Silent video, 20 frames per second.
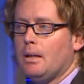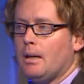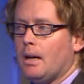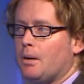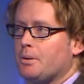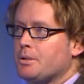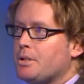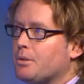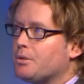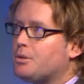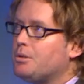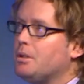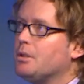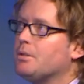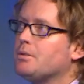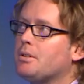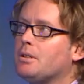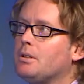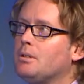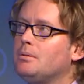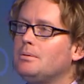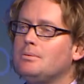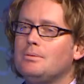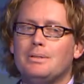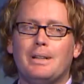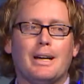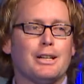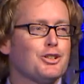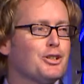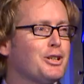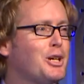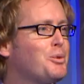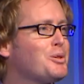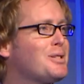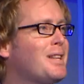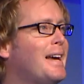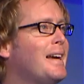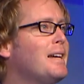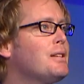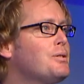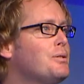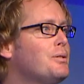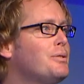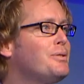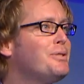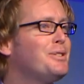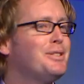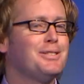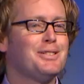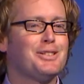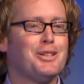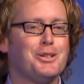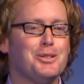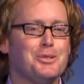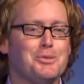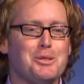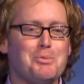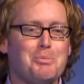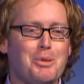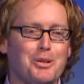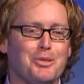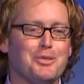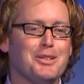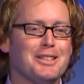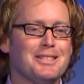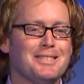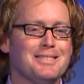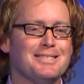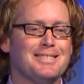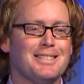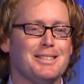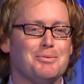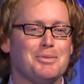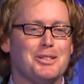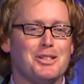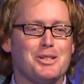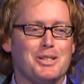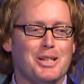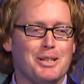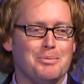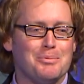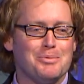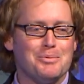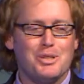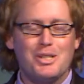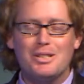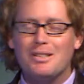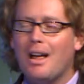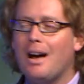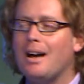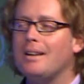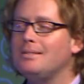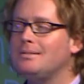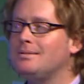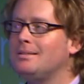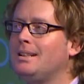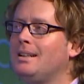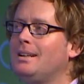I was here two years ago. Actually, I was last uh, was perfect on the same slot.